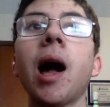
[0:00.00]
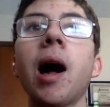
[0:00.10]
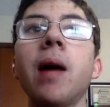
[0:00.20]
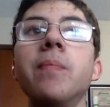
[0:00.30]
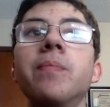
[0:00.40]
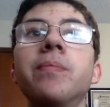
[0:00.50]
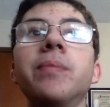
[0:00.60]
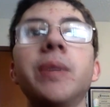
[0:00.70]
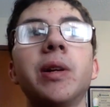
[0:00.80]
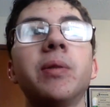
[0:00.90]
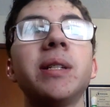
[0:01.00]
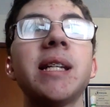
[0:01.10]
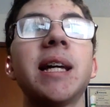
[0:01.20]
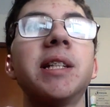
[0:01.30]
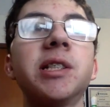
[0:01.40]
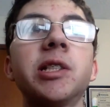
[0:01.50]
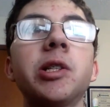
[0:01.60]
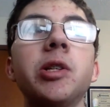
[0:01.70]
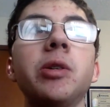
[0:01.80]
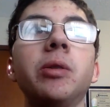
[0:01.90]
um, you know, tends
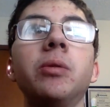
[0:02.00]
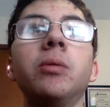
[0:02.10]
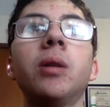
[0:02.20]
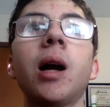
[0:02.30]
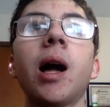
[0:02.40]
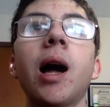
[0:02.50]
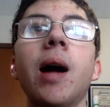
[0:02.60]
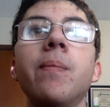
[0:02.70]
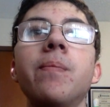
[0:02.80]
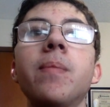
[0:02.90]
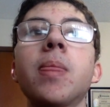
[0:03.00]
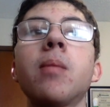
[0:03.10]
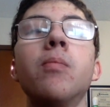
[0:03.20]
to um,